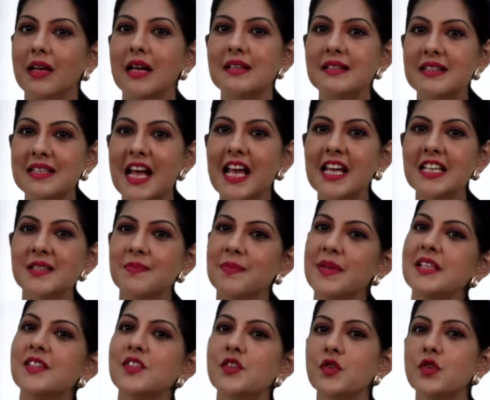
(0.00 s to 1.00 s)
concise
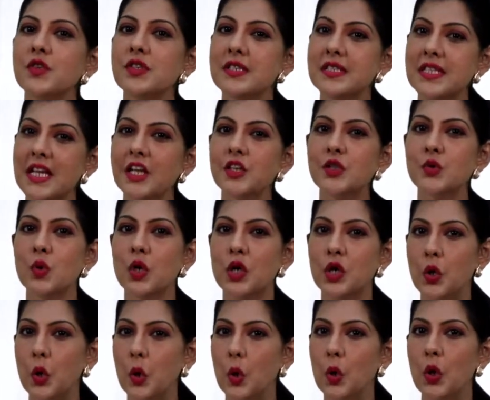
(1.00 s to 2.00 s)
means to stick to a
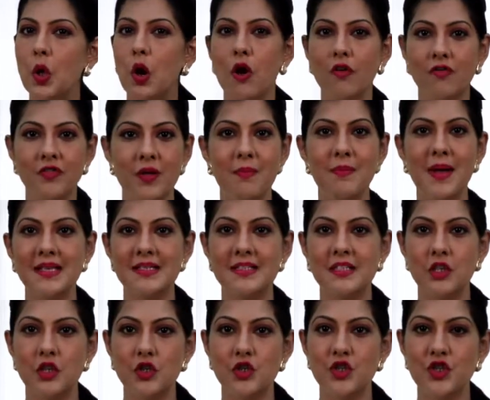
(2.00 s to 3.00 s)
goal of the
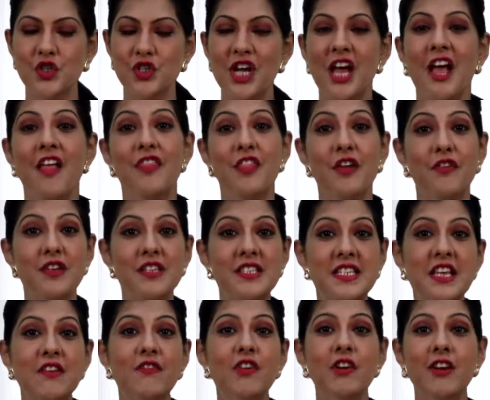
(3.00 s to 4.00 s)
message. The
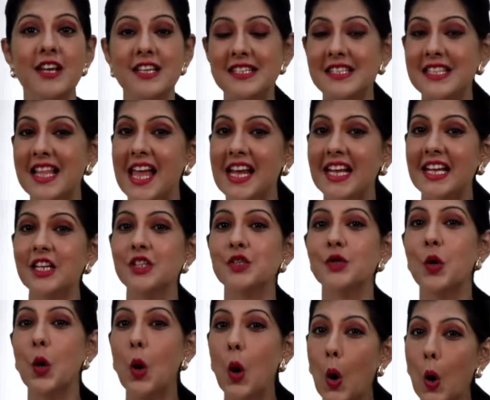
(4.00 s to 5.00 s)
receiver is likely
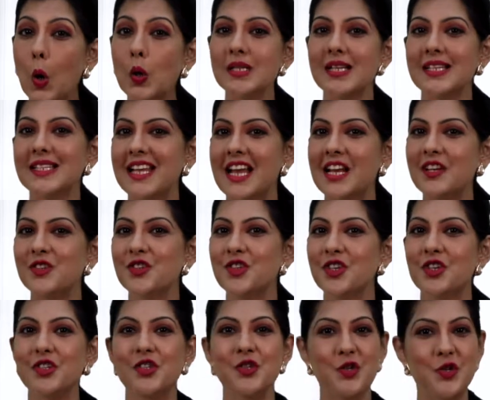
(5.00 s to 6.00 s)
to hold
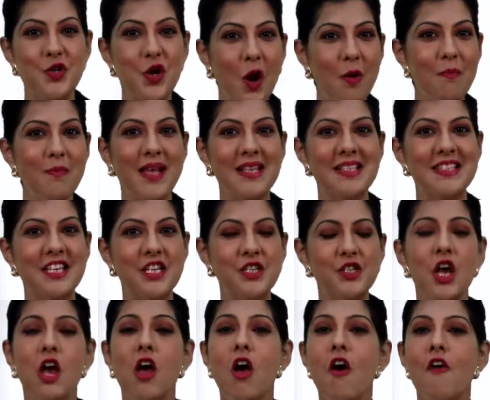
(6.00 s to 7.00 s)
attention to your message
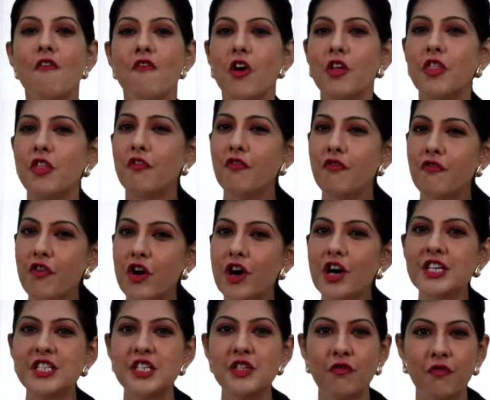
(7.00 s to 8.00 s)
for the
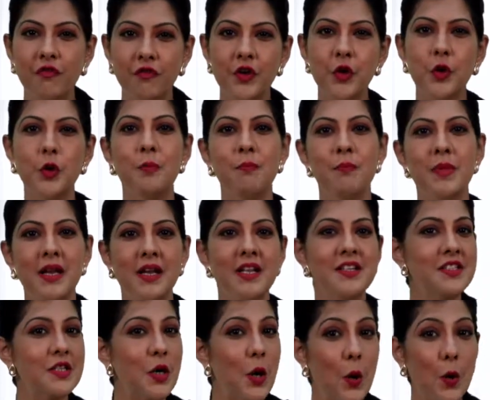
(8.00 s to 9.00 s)
first few
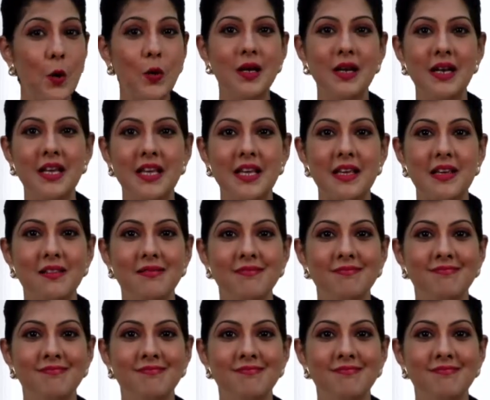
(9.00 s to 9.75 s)
minutes only.